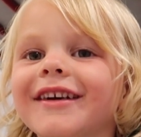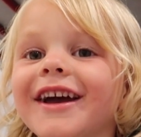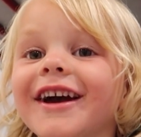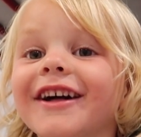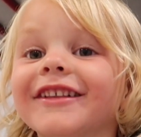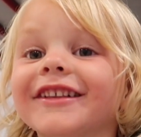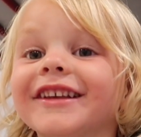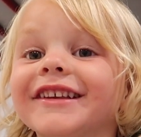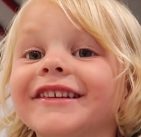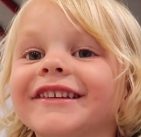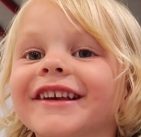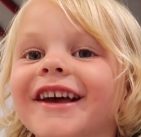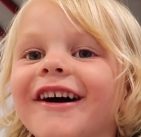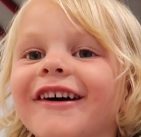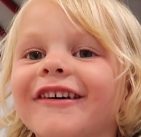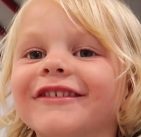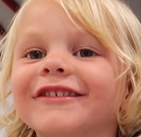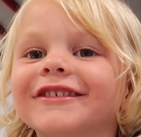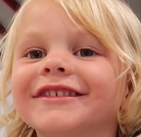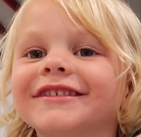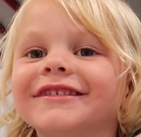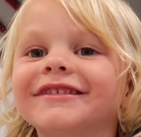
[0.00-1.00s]
Ellie's house.
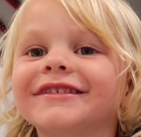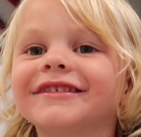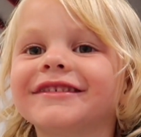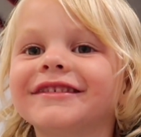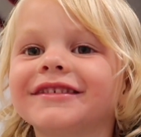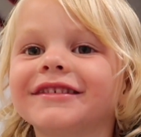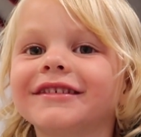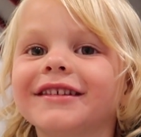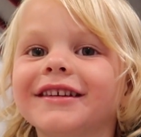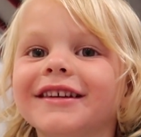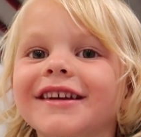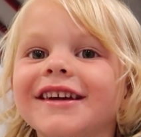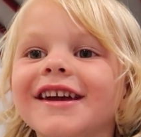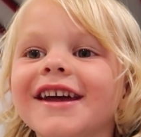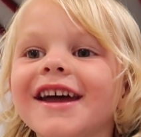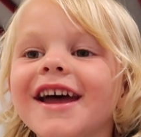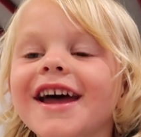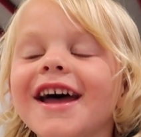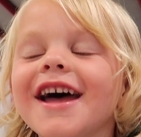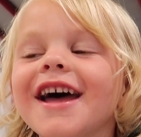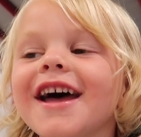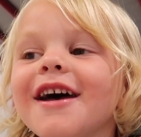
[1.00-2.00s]

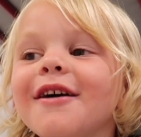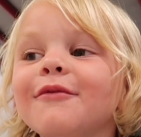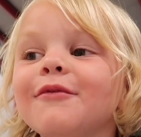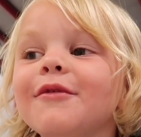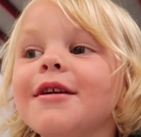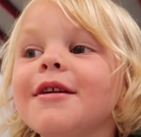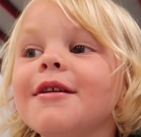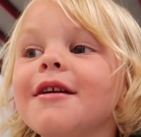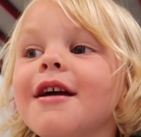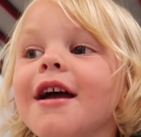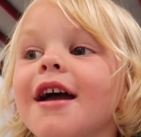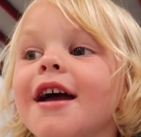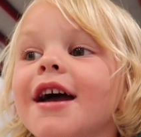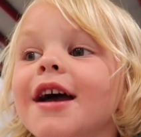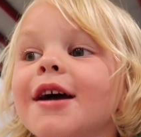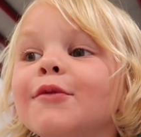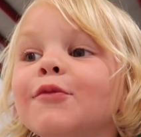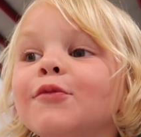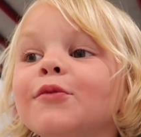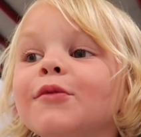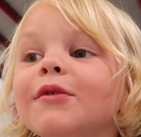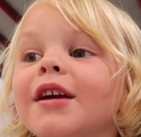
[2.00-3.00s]
And we
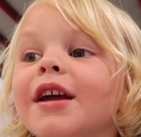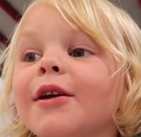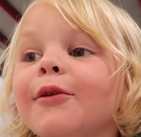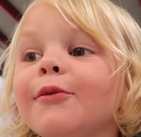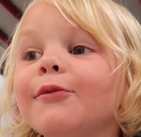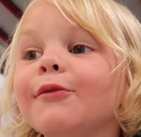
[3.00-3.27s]
and we,